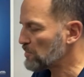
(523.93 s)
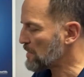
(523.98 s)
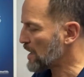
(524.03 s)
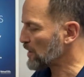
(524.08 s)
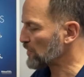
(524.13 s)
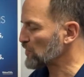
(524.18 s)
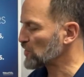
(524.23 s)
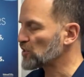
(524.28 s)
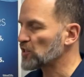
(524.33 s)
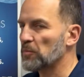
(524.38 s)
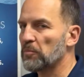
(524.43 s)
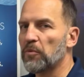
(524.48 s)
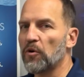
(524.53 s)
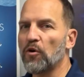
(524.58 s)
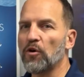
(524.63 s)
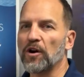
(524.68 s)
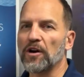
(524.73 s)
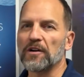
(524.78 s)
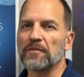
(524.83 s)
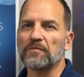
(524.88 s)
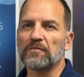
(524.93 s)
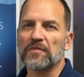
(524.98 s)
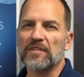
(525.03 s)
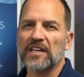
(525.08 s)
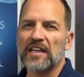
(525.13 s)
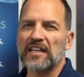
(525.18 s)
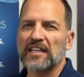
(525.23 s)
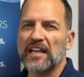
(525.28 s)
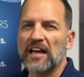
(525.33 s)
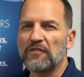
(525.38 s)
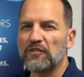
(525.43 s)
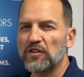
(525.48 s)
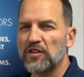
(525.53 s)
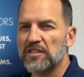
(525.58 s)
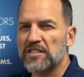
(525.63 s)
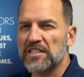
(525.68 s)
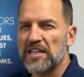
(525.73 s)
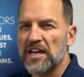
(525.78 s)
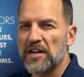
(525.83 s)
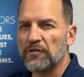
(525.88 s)
amount of support can level the
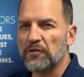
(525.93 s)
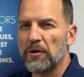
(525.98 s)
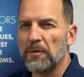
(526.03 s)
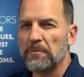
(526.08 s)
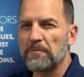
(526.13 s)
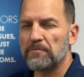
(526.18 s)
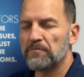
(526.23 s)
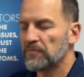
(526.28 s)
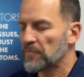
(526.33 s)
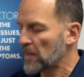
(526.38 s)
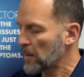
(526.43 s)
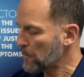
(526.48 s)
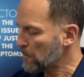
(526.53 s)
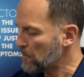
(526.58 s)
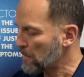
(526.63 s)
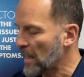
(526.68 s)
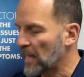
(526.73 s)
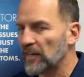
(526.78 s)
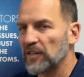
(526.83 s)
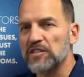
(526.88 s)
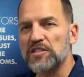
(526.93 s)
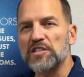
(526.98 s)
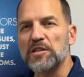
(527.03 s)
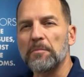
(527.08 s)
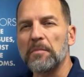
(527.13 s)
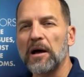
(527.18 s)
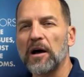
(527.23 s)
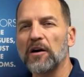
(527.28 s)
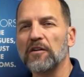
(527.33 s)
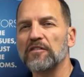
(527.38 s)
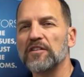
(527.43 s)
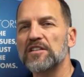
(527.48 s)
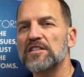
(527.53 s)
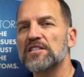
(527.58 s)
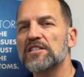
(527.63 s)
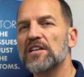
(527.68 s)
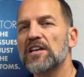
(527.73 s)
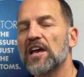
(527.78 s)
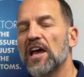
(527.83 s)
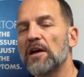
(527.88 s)
sacrum, balance the
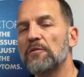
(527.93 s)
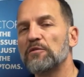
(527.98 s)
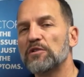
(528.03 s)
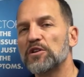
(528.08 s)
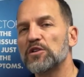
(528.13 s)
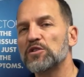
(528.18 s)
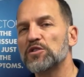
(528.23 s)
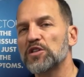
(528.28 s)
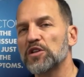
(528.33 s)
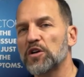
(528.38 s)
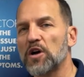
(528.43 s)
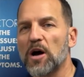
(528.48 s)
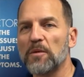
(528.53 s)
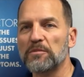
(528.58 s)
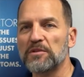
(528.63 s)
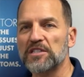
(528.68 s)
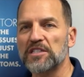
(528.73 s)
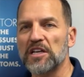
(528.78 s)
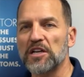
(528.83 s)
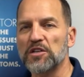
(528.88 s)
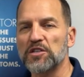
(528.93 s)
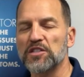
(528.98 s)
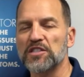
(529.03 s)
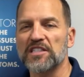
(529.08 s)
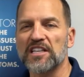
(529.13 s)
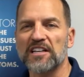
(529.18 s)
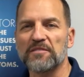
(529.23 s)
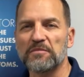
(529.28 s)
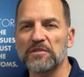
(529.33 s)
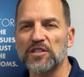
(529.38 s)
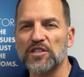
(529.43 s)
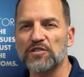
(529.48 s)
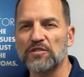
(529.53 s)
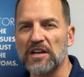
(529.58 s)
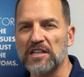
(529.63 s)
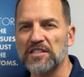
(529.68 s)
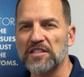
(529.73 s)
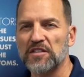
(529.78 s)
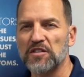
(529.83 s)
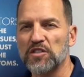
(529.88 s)
pelvis, and reduce the compensations that have been
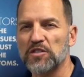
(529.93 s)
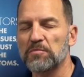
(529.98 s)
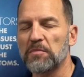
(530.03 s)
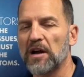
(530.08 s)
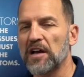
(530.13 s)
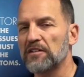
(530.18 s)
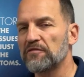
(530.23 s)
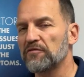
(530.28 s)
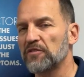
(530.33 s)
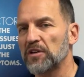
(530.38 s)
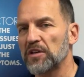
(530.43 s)
stressing the spine for